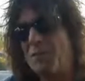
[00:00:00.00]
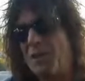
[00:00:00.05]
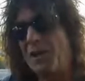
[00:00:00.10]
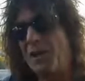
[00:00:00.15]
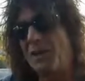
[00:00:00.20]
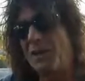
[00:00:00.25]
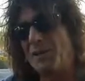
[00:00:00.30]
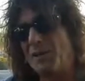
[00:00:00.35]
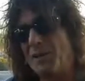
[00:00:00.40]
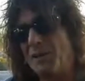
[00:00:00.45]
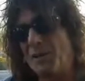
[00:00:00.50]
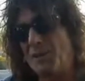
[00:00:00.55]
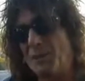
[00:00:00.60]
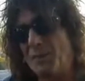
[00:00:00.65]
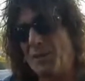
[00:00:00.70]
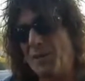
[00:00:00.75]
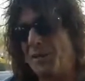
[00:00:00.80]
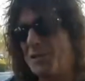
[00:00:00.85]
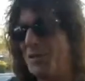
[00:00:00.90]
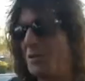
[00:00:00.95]
yeah, and let the
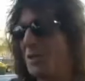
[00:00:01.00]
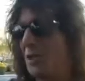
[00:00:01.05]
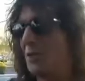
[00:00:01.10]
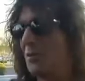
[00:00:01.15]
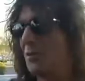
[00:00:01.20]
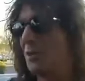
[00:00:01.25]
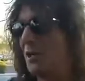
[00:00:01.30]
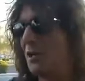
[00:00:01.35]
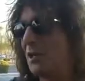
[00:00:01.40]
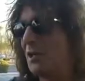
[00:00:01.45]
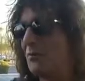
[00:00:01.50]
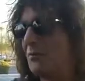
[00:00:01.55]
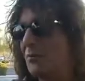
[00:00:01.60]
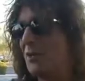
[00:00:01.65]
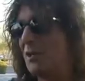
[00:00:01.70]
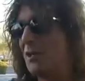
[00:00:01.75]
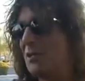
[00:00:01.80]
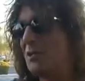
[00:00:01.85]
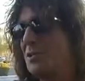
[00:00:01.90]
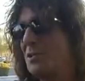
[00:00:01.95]
band take a break and
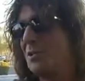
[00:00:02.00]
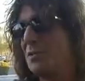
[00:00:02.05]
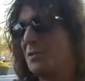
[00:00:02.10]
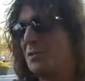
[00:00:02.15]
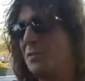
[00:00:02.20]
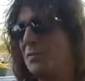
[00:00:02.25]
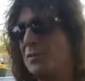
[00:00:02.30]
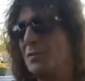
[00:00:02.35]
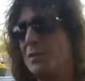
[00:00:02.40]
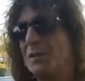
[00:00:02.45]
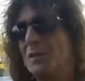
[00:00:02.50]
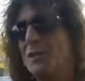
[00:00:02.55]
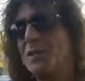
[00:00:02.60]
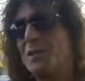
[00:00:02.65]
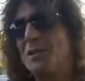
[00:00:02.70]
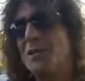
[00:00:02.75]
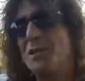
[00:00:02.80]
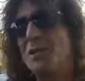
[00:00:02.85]
play 2 or 3.